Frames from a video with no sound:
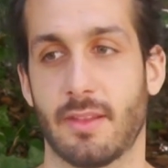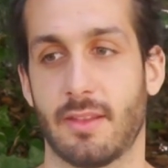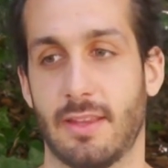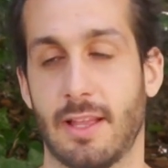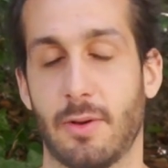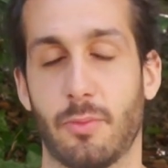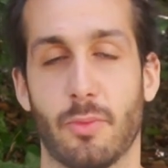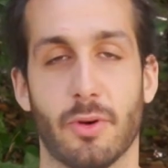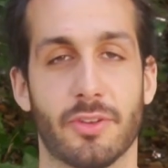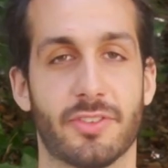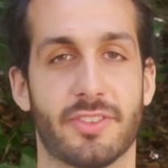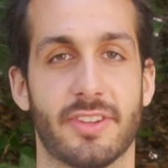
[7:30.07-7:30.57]

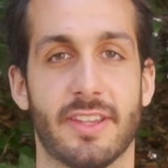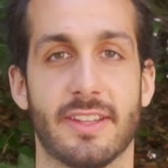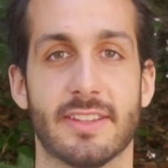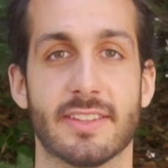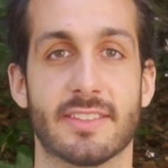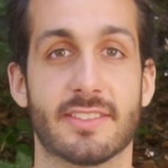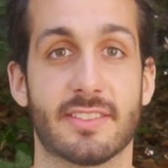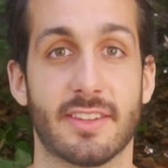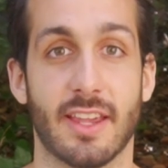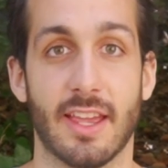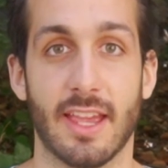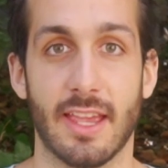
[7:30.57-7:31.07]
That was
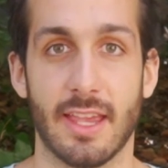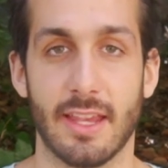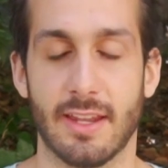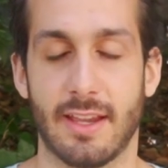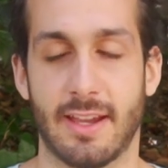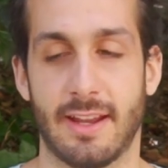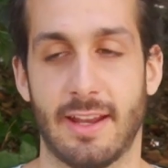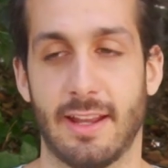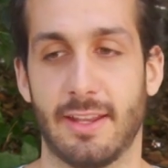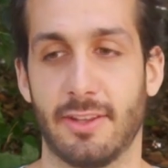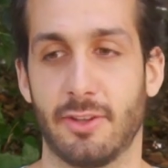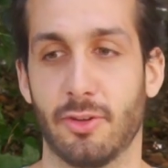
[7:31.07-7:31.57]
insane,
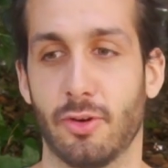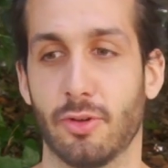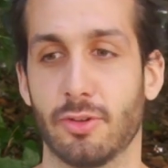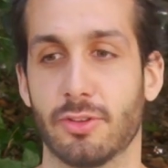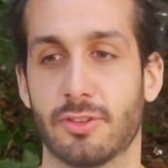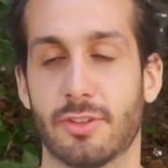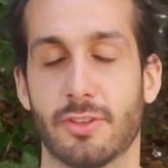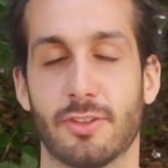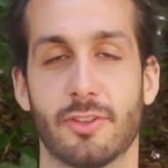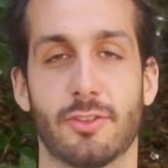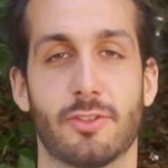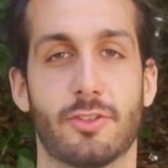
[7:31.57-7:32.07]
and I don't